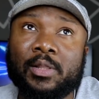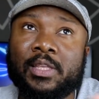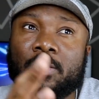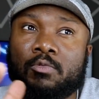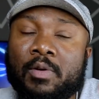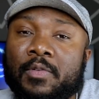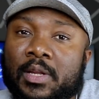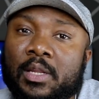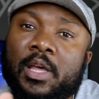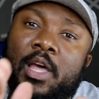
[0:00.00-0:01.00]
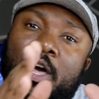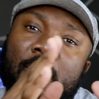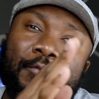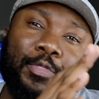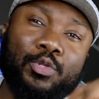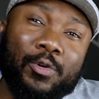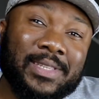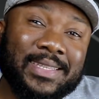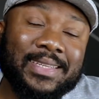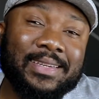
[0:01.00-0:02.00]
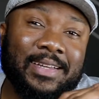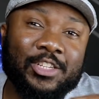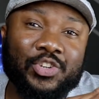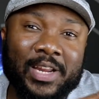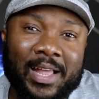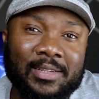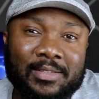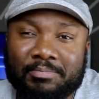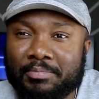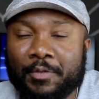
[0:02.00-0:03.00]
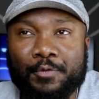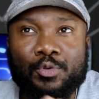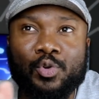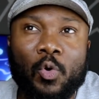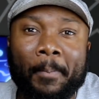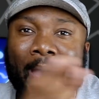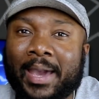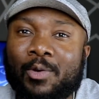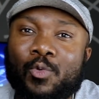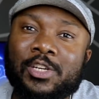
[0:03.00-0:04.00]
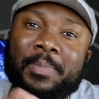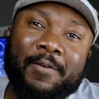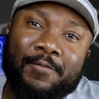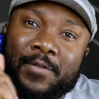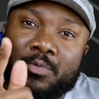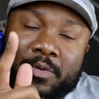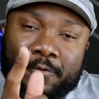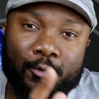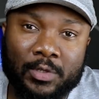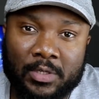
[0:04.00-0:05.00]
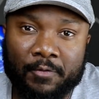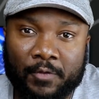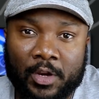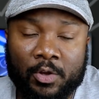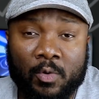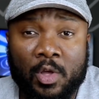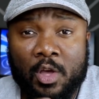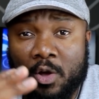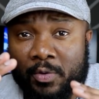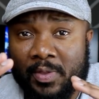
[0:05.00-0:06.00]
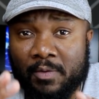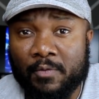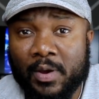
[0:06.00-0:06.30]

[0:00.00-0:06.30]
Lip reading: well, the equivalent of $1,300. If you go back and watch my very first video on the